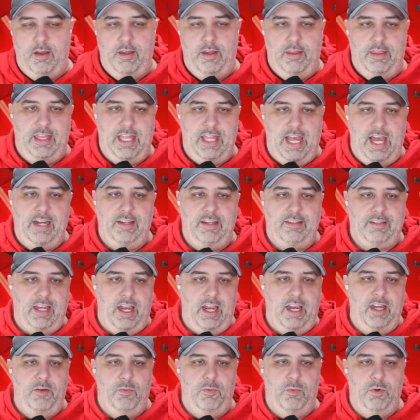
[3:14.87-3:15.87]
That is
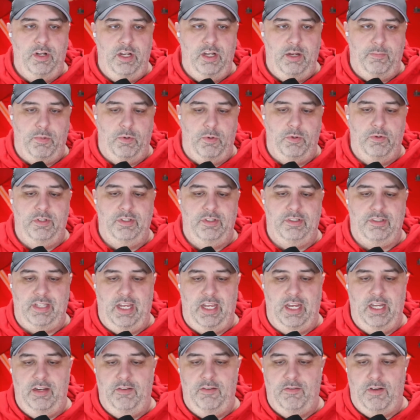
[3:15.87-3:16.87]
kind of where Nick Bolton is
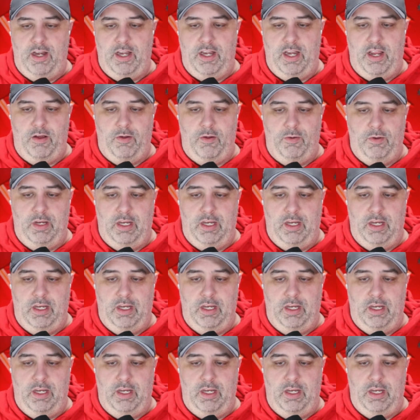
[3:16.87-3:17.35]
standing right now.